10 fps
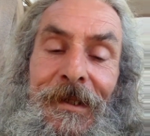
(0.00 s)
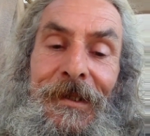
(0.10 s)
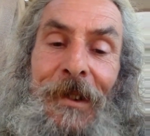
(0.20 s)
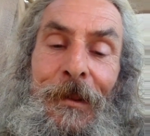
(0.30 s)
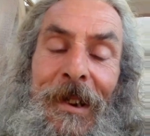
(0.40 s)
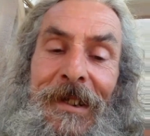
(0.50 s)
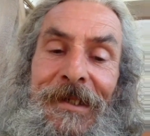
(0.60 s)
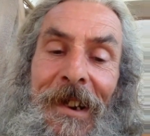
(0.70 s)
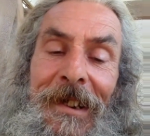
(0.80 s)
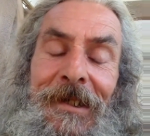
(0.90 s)
So these
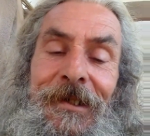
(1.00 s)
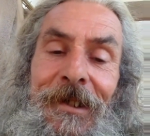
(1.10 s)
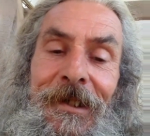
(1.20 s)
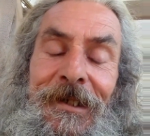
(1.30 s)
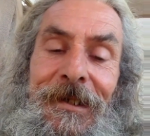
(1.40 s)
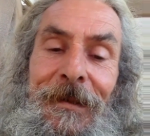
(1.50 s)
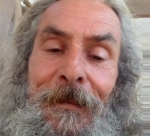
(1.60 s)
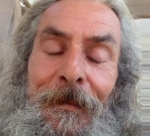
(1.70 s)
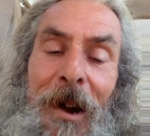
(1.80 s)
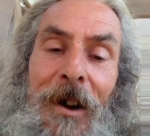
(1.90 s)
ancient
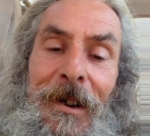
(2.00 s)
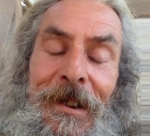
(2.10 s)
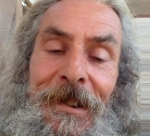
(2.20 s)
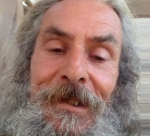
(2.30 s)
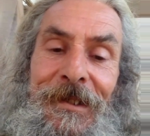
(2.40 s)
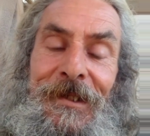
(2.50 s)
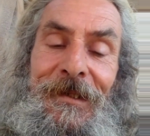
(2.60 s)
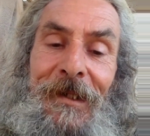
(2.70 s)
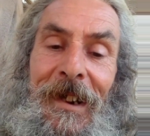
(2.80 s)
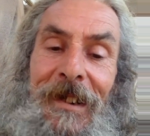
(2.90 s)
markers,
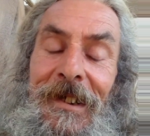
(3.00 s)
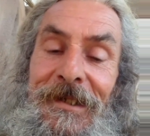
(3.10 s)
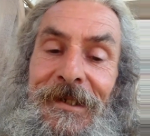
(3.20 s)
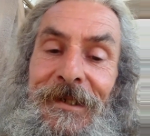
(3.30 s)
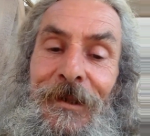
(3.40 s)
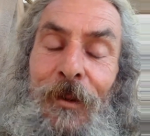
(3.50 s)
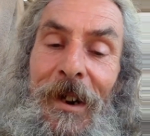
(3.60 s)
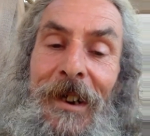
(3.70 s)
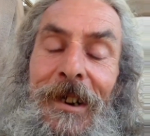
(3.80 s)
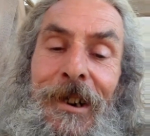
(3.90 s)
and it's
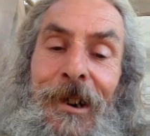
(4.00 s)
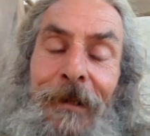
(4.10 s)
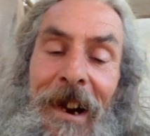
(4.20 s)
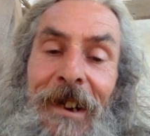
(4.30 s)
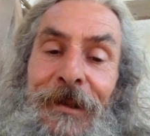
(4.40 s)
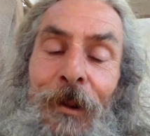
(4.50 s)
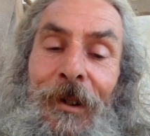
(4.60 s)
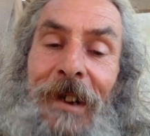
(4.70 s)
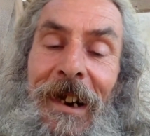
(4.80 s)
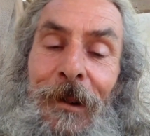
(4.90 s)
quite correct what
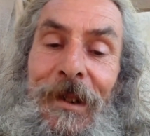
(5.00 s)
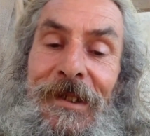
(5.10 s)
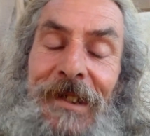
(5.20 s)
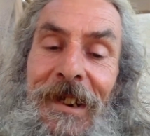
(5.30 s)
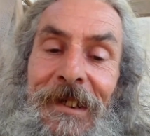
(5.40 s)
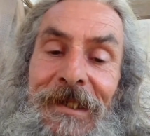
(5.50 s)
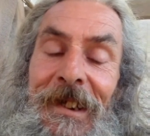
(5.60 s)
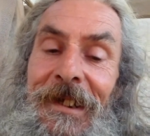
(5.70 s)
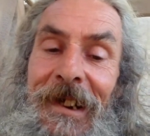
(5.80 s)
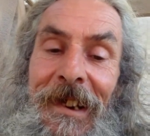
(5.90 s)
Howard says,
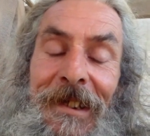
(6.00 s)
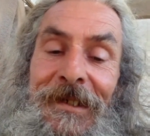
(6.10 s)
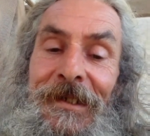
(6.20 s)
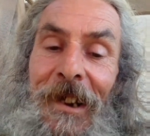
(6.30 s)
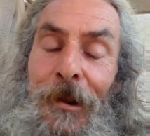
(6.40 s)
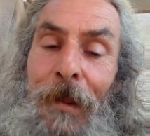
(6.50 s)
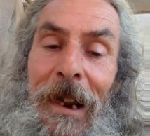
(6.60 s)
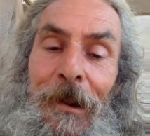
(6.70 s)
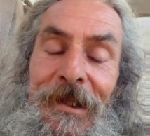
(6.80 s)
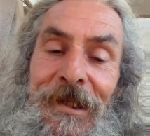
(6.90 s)
it needs no
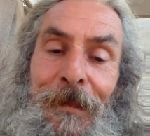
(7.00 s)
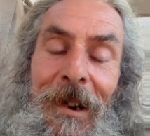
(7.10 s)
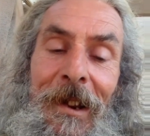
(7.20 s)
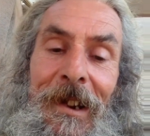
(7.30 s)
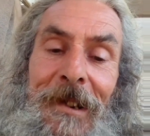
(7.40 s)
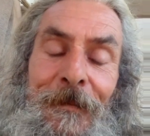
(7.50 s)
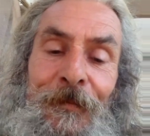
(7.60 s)
power supply.